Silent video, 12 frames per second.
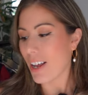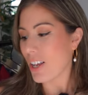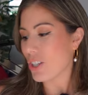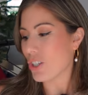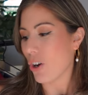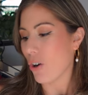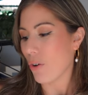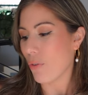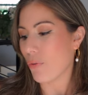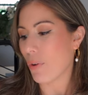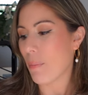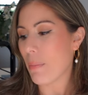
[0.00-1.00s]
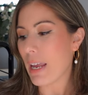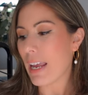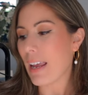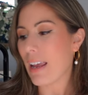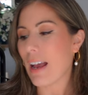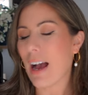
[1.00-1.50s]
So for
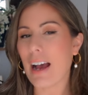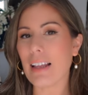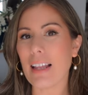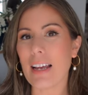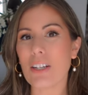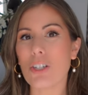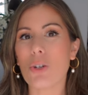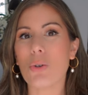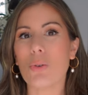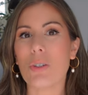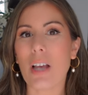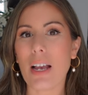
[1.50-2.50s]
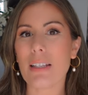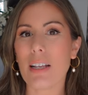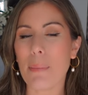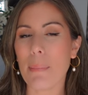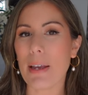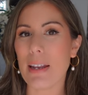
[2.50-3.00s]
me, I like to size
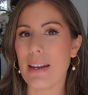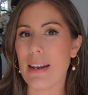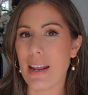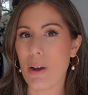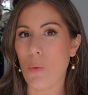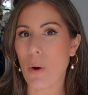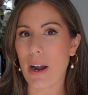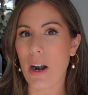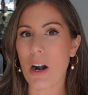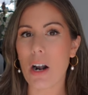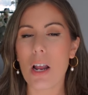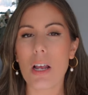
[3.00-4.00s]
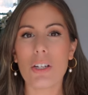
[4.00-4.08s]
up in knitwear